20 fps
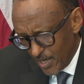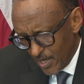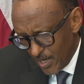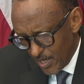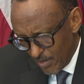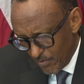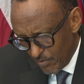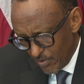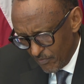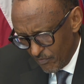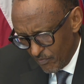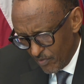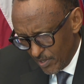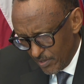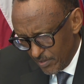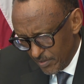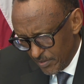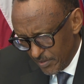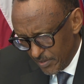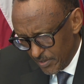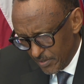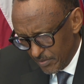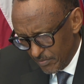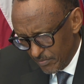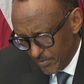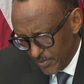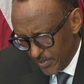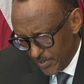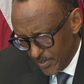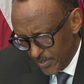However,
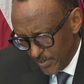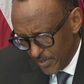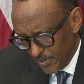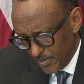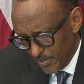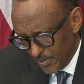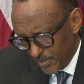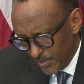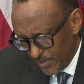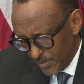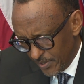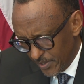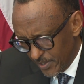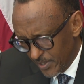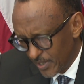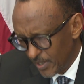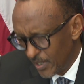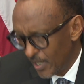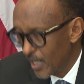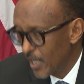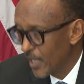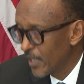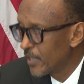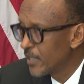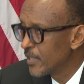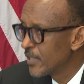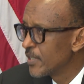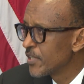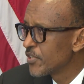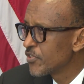we still
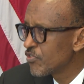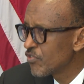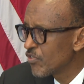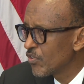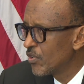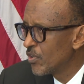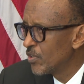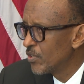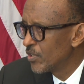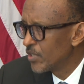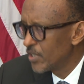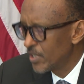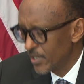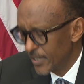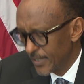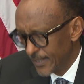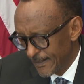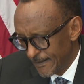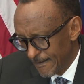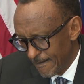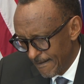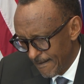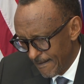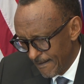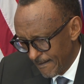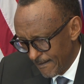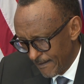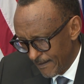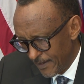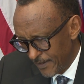lack a strong
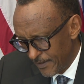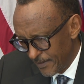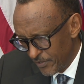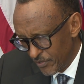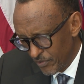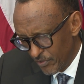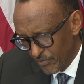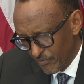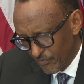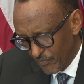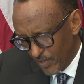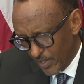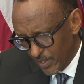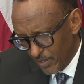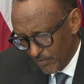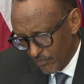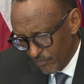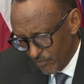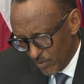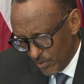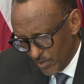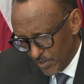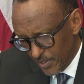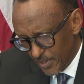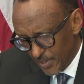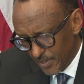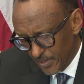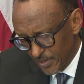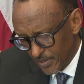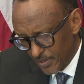and unified
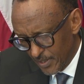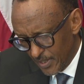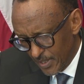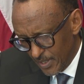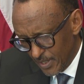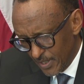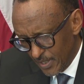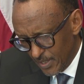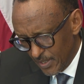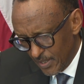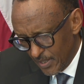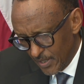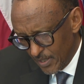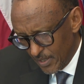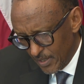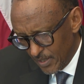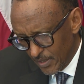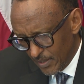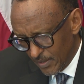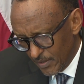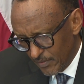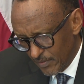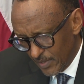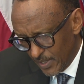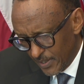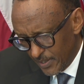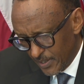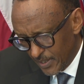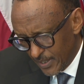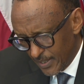voice
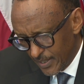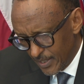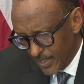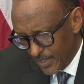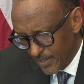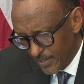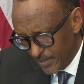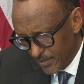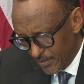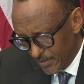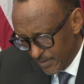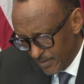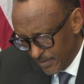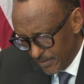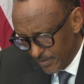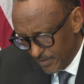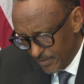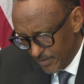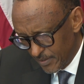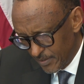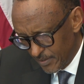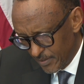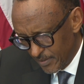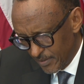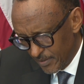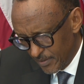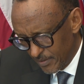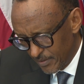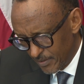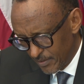that clearly
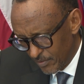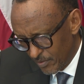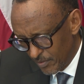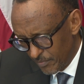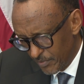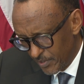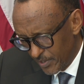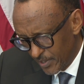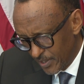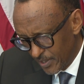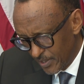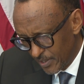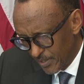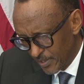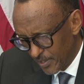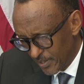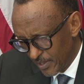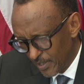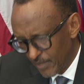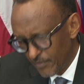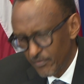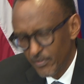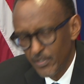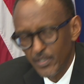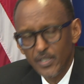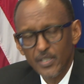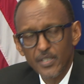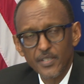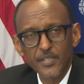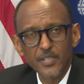communicates
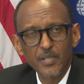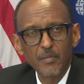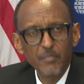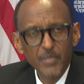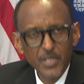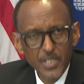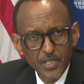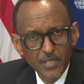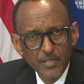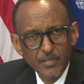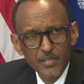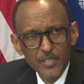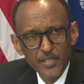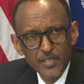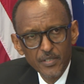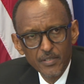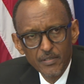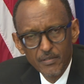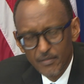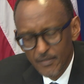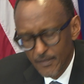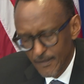Africa's ambitions